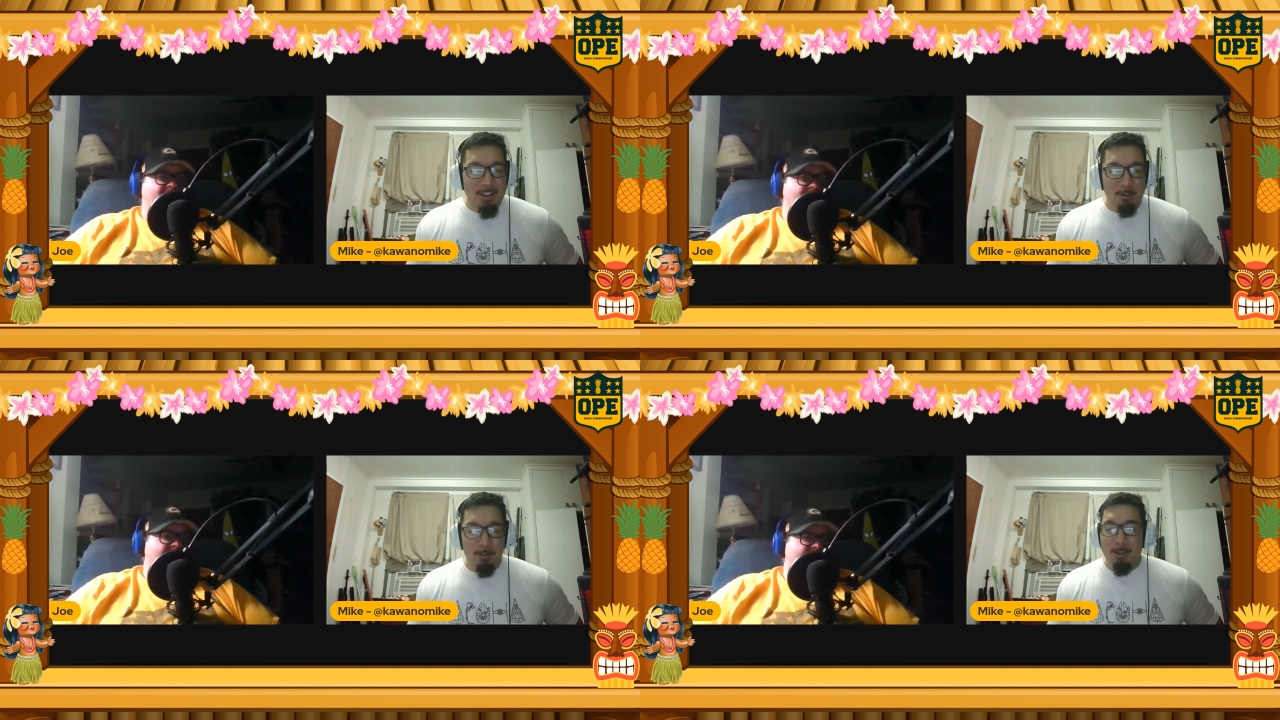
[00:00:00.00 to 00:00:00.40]

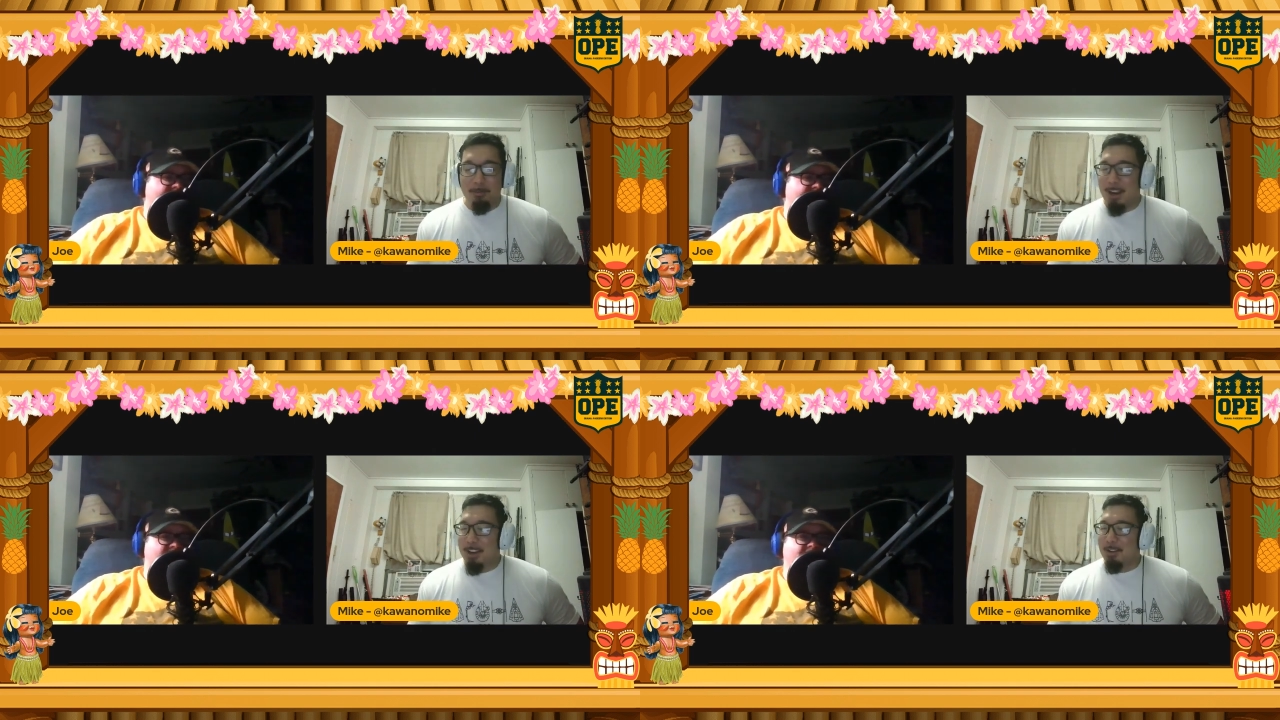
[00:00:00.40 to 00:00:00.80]
Great
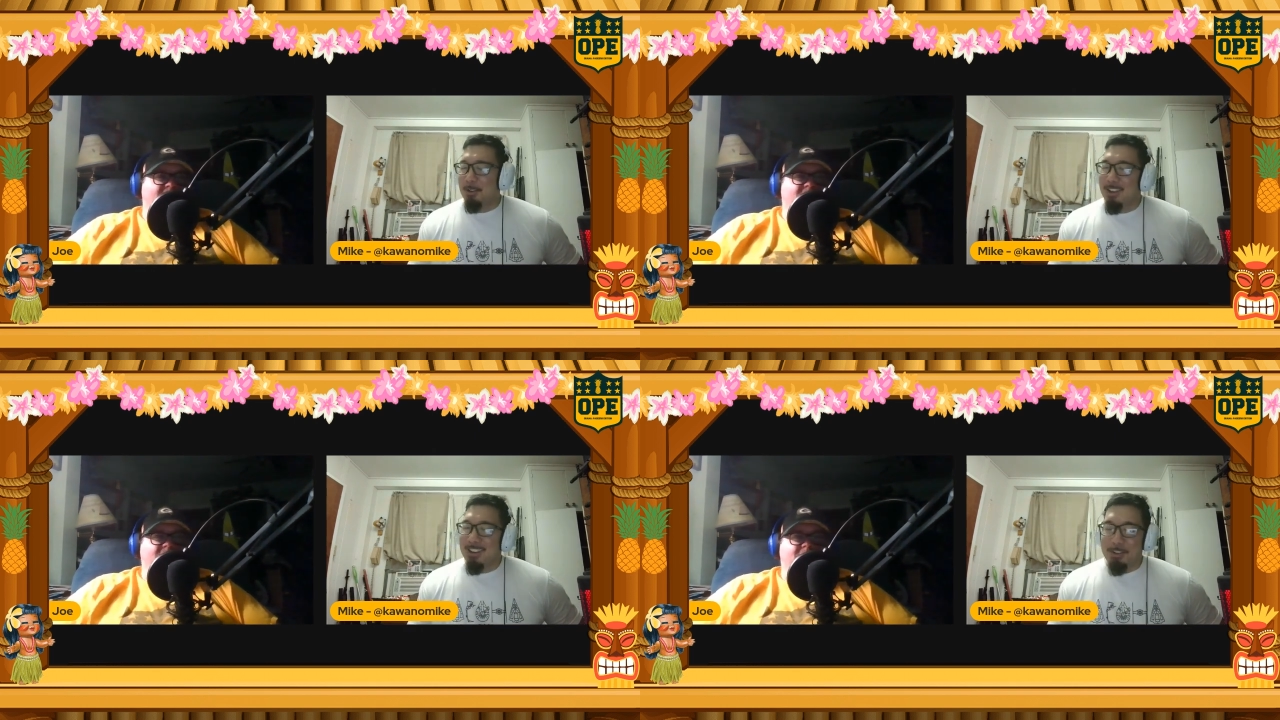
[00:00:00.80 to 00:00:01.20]
radio,
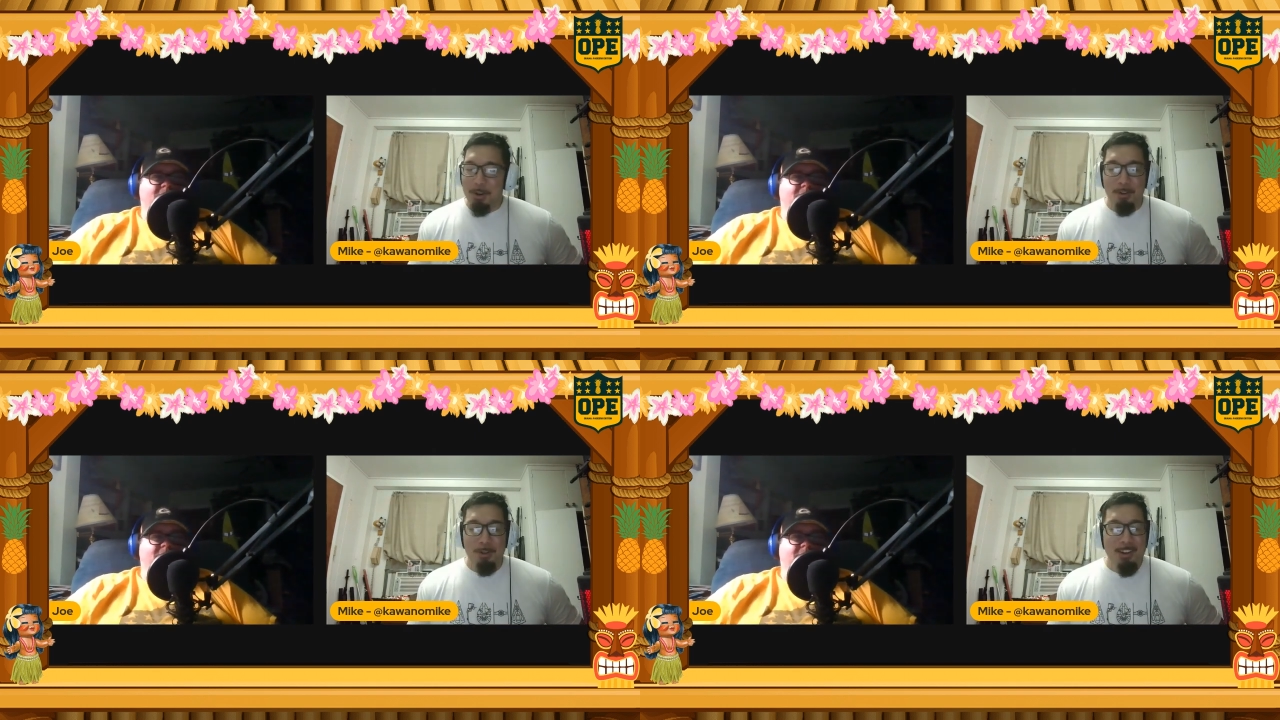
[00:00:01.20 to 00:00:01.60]

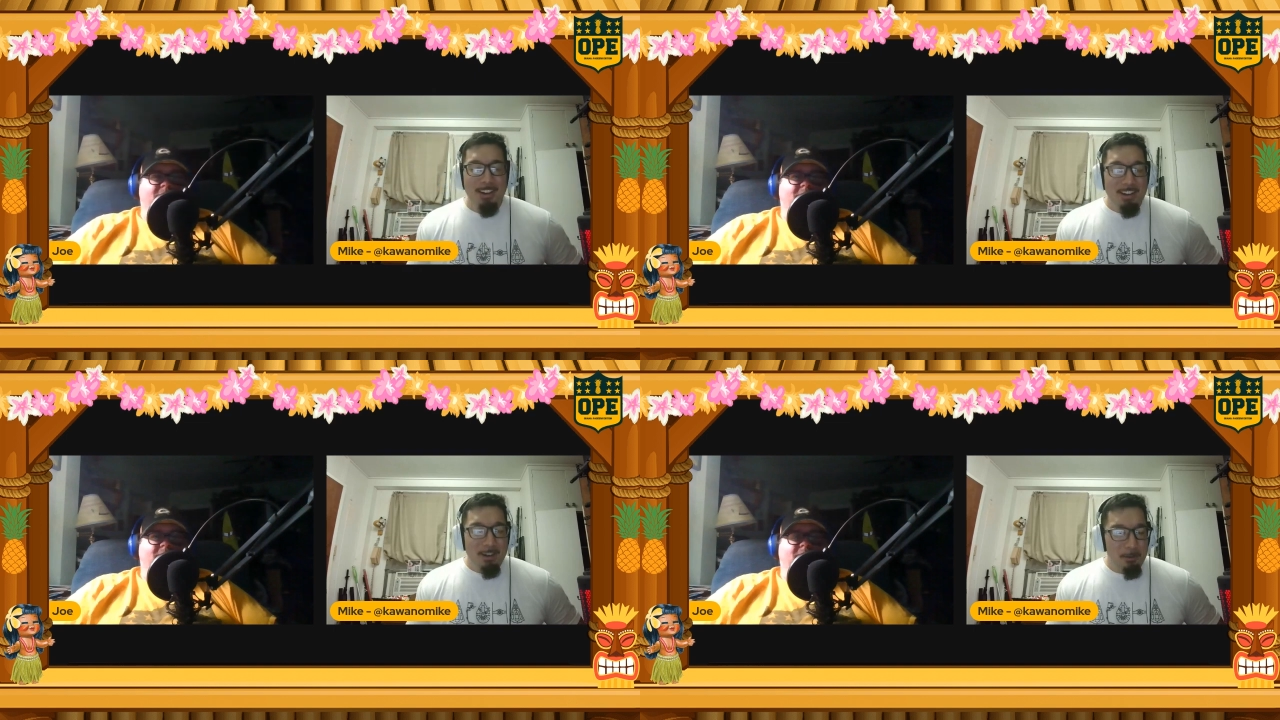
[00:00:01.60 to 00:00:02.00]
Joe.
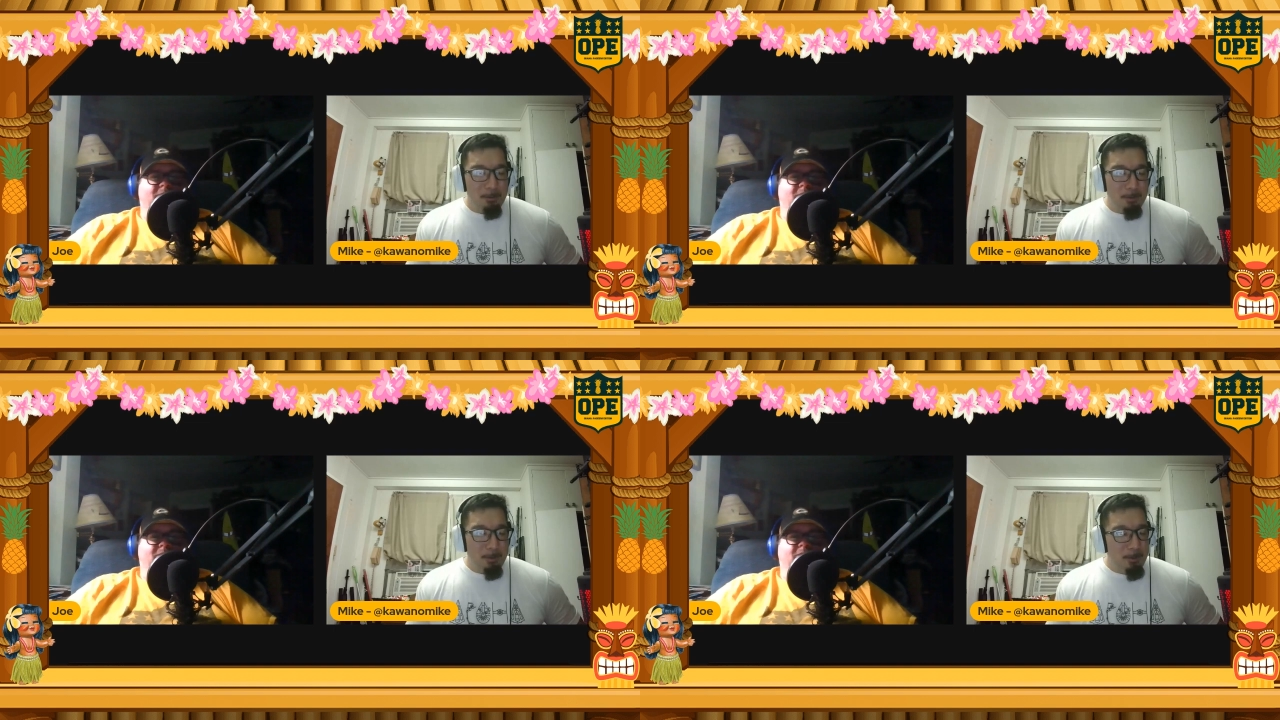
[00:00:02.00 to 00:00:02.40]

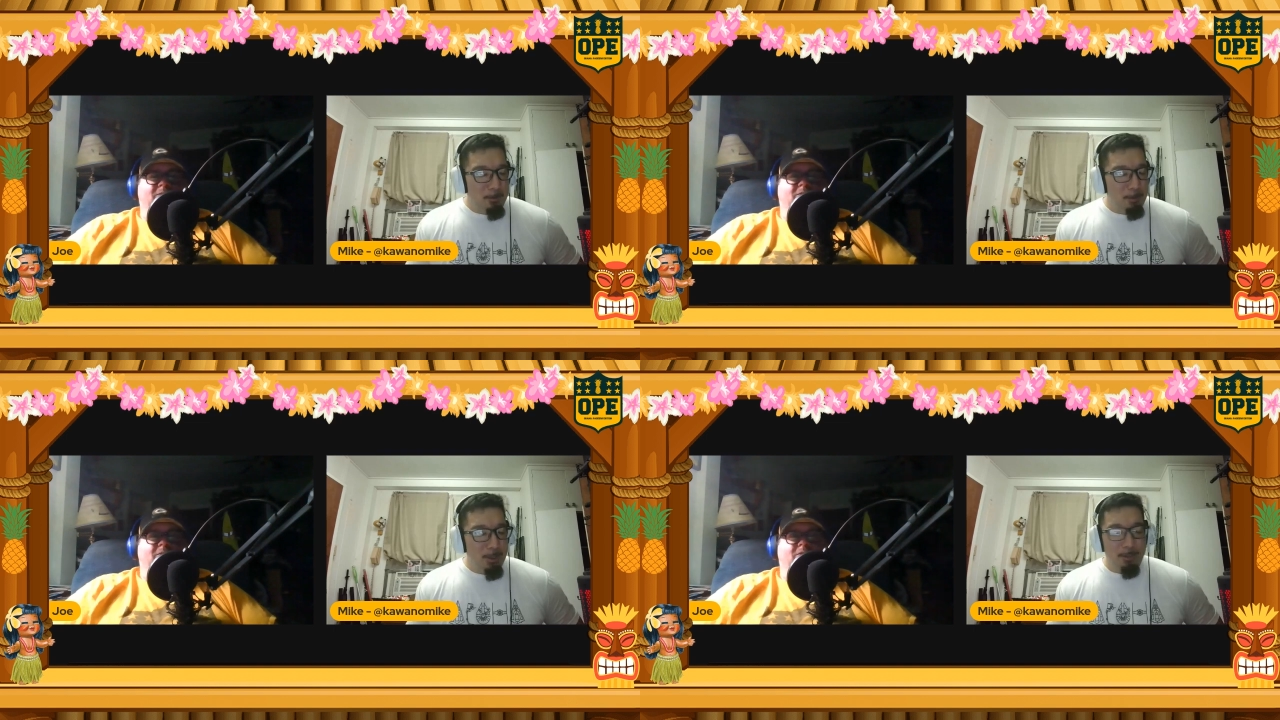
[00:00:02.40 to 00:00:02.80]
What's